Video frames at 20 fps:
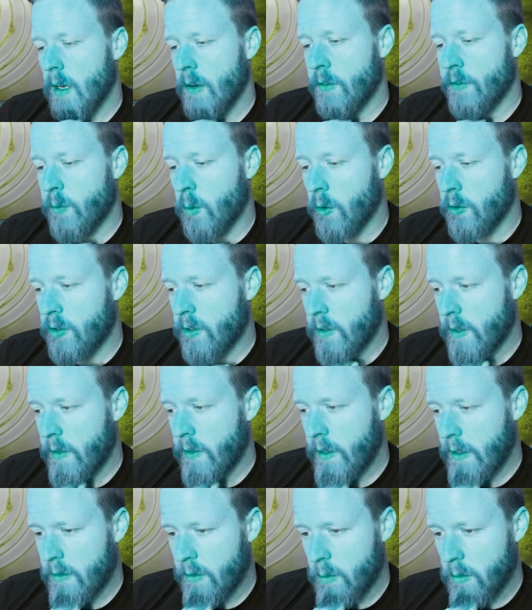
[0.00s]
unfortunately,
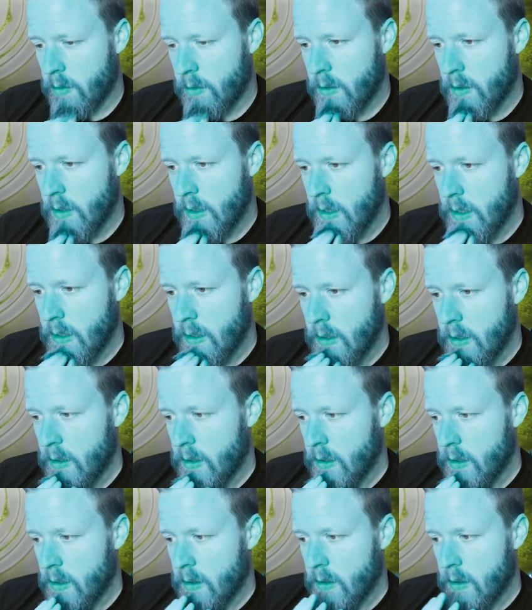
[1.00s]
they get the
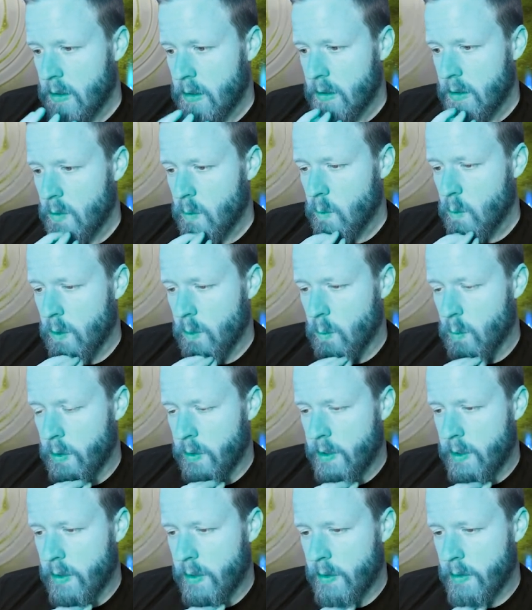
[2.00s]

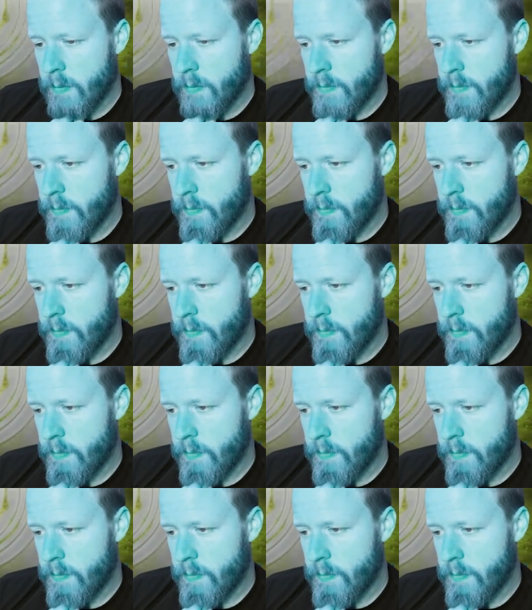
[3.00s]
1/1 here.